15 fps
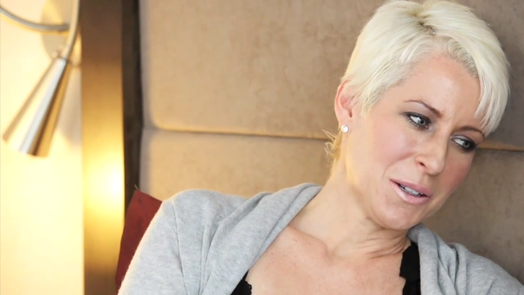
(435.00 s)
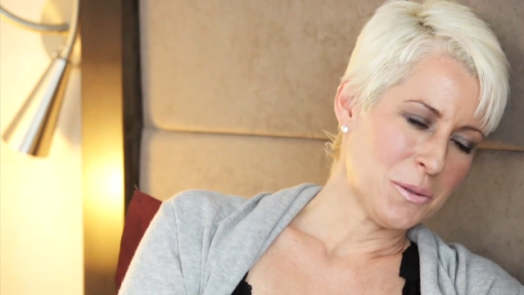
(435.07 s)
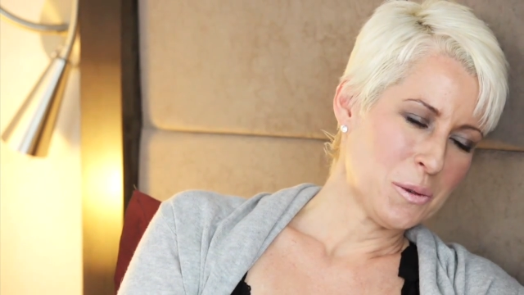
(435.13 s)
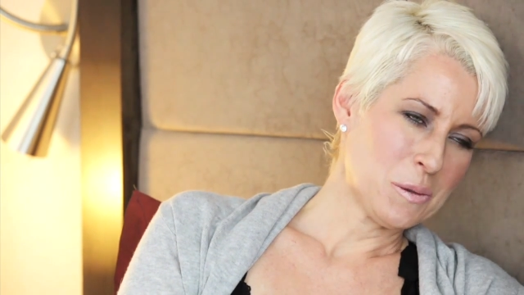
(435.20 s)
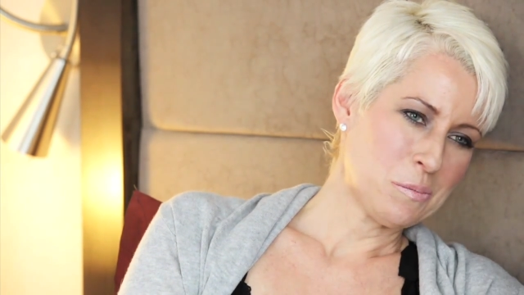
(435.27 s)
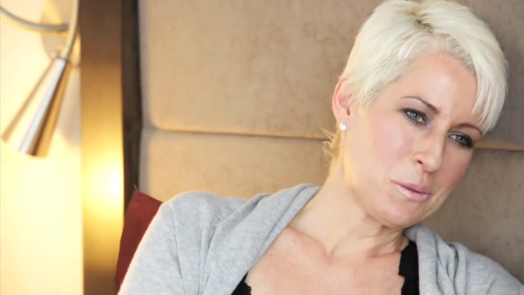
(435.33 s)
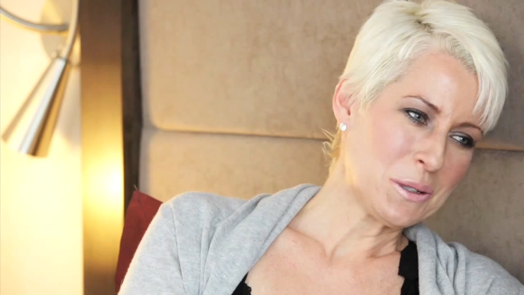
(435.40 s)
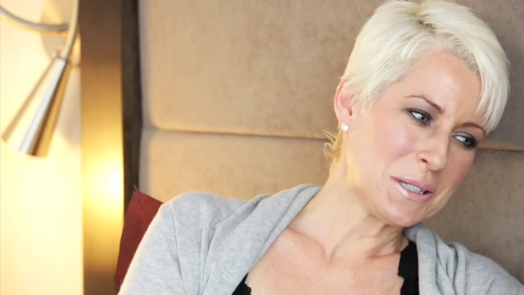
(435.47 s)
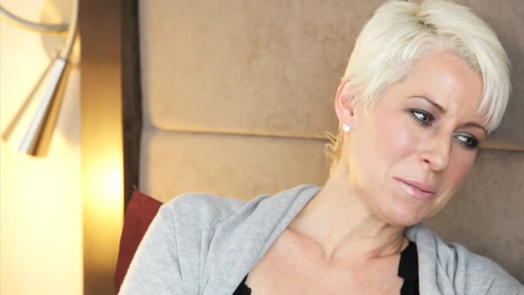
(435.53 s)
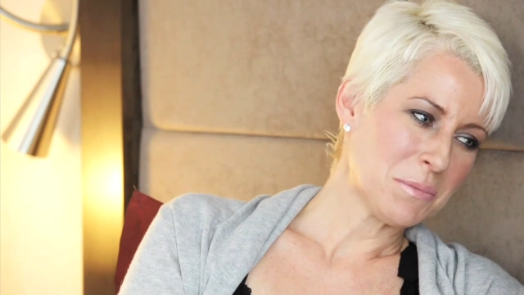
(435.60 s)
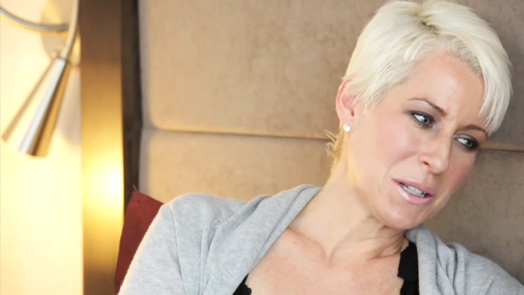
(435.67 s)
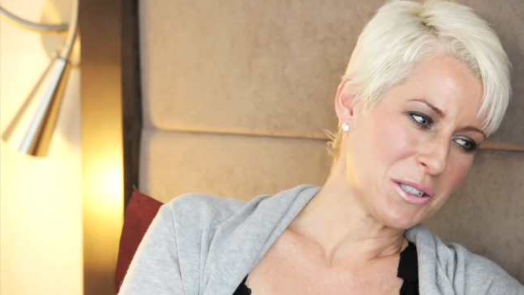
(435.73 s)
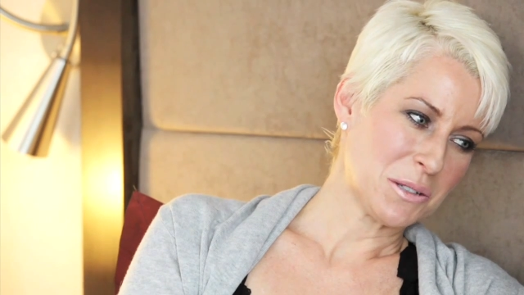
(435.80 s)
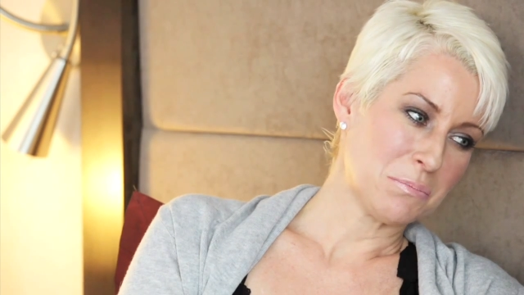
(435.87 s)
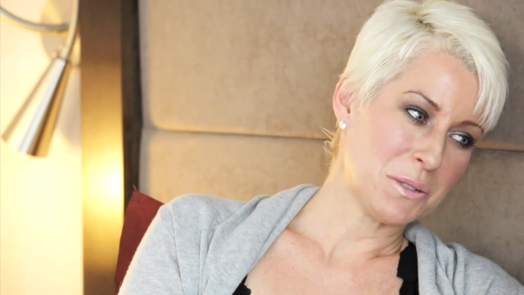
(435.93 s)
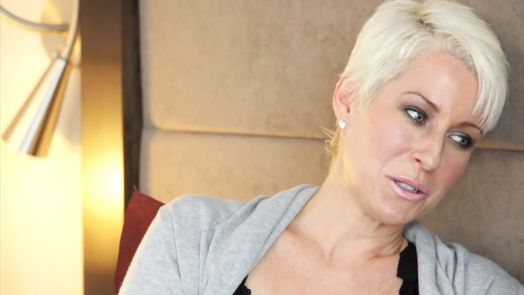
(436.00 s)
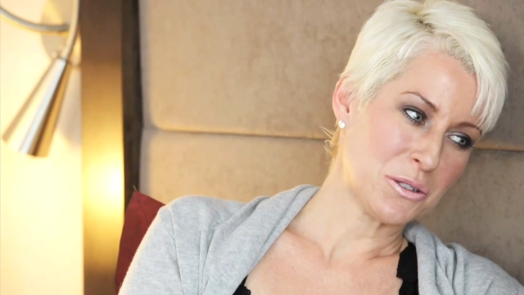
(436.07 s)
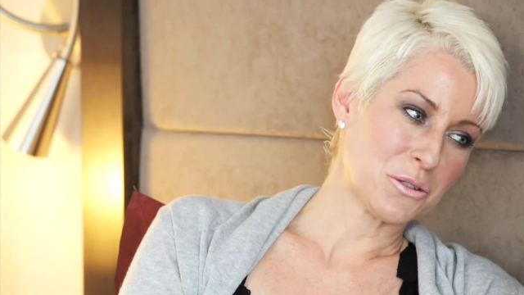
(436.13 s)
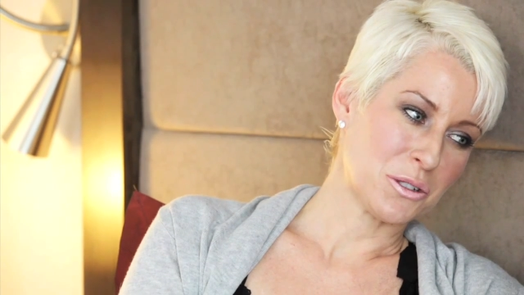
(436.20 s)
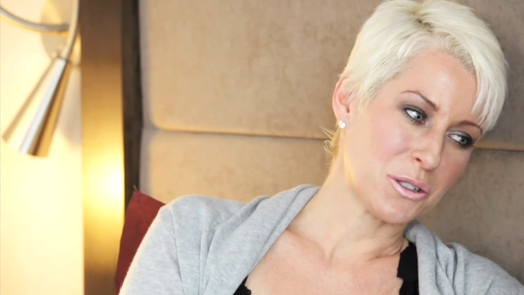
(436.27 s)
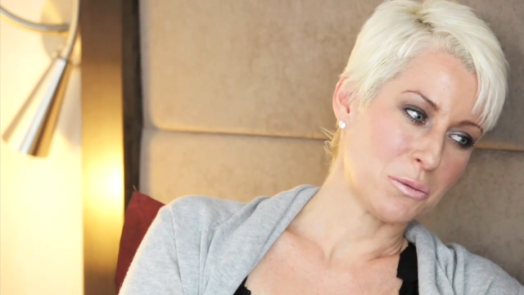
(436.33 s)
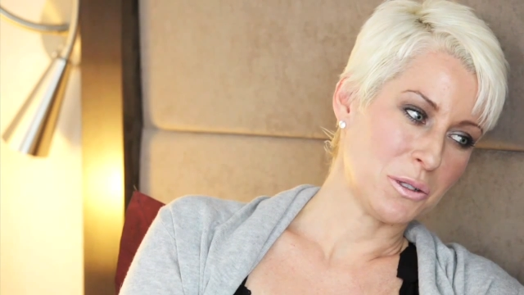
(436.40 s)
Well, pretty much a
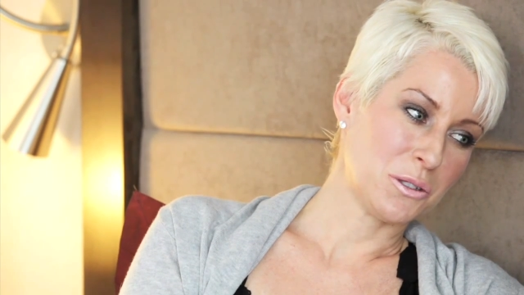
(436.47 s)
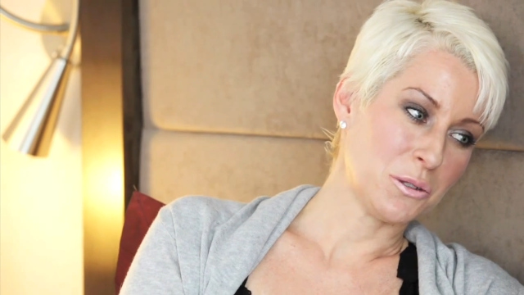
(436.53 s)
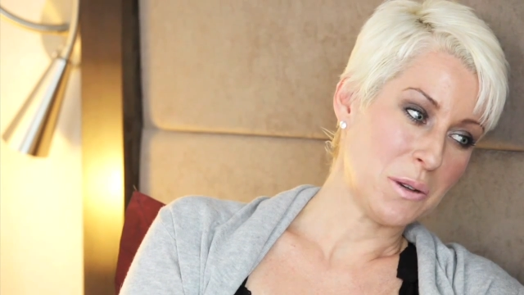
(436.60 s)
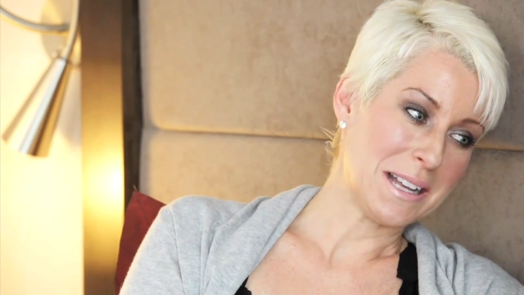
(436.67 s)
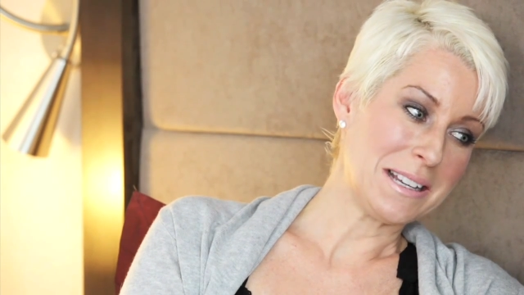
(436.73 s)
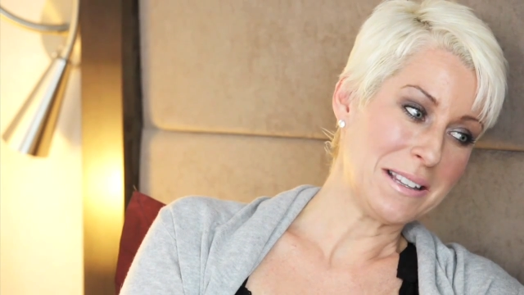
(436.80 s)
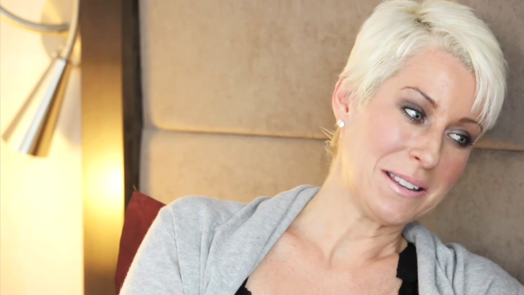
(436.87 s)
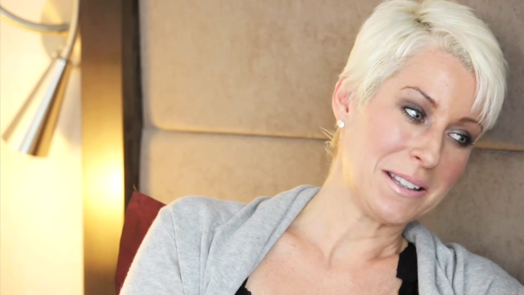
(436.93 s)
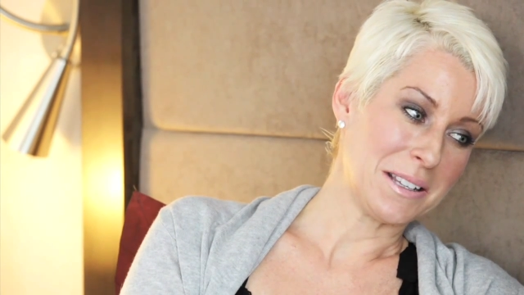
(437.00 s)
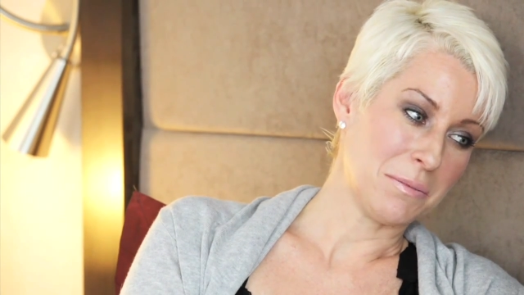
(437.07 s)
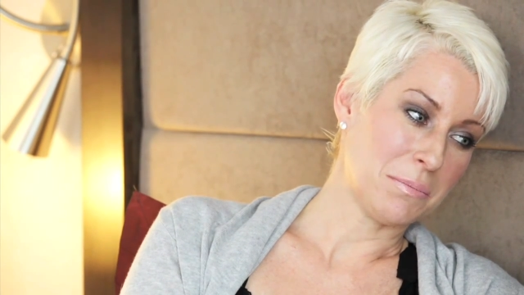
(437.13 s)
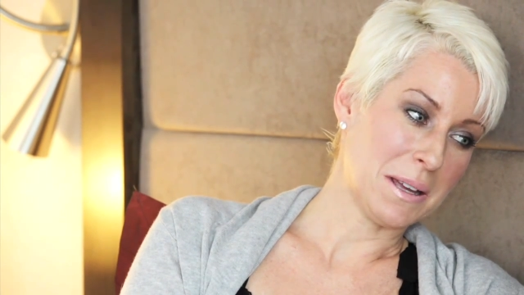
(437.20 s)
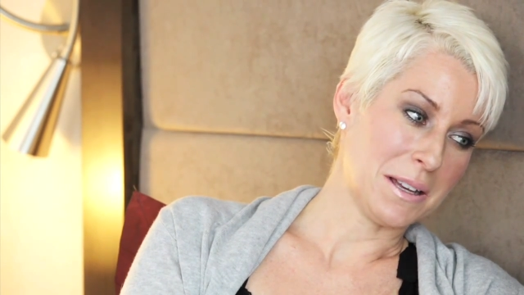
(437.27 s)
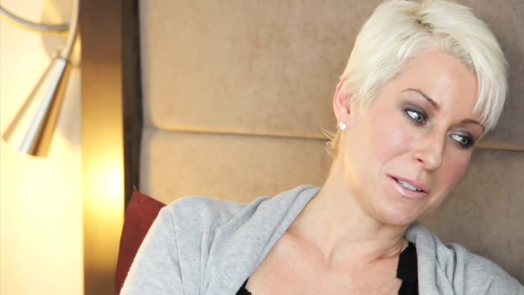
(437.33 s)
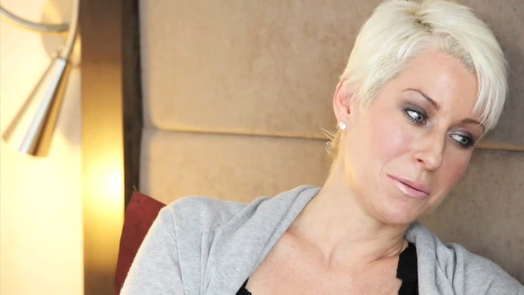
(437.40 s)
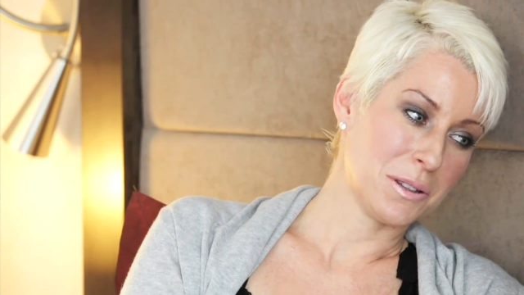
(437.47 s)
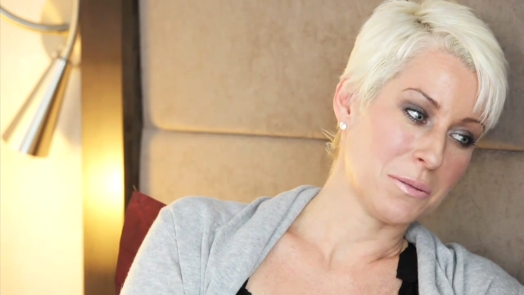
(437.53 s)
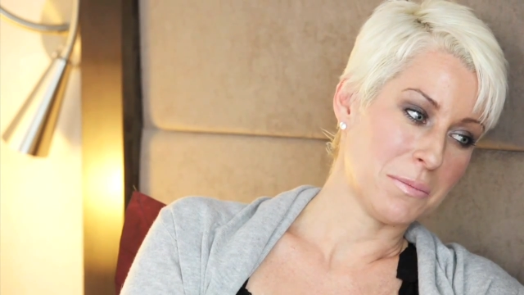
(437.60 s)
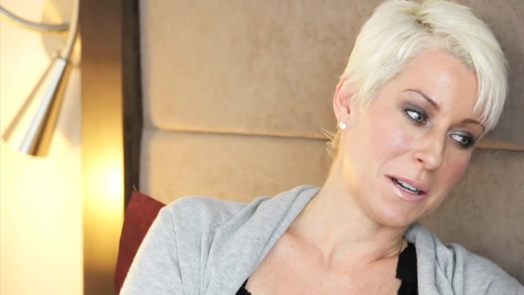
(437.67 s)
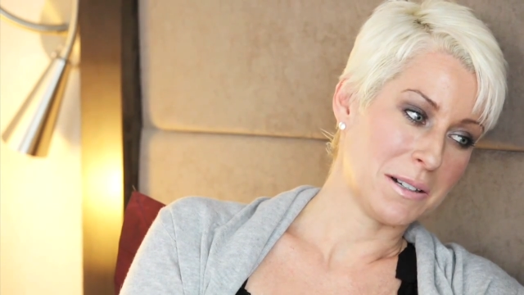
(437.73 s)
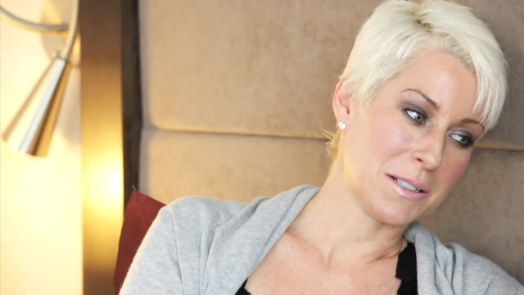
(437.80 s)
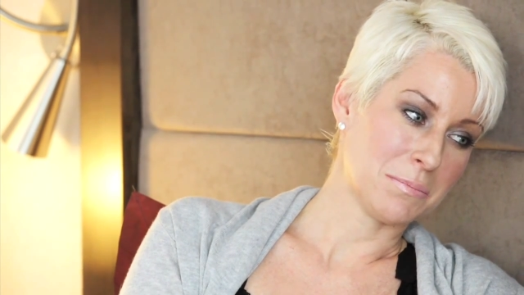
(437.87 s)
mistress will do anything in bed with a
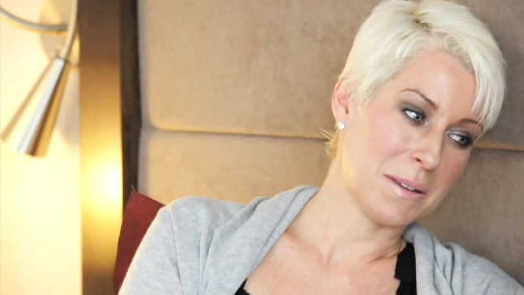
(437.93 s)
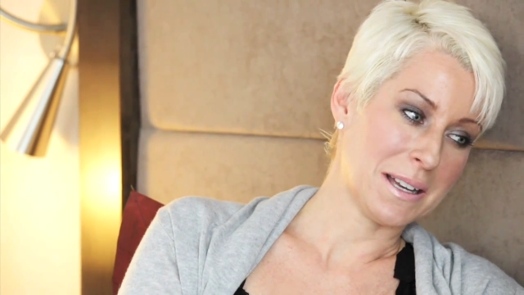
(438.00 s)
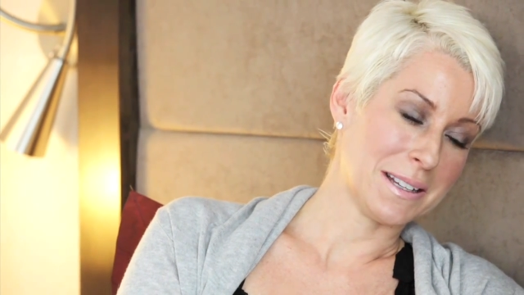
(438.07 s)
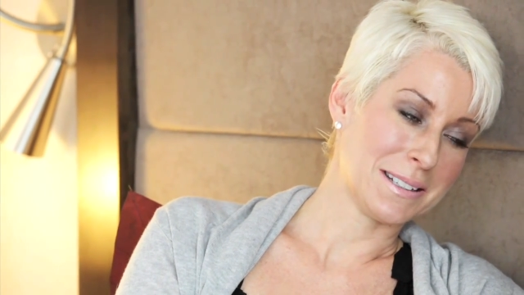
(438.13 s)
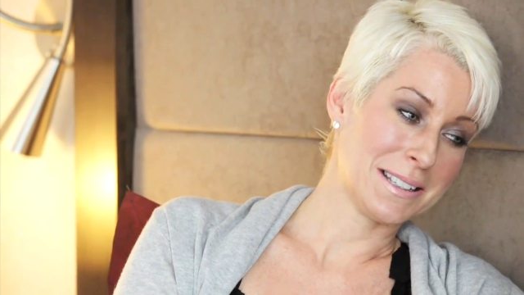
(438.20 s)
married man,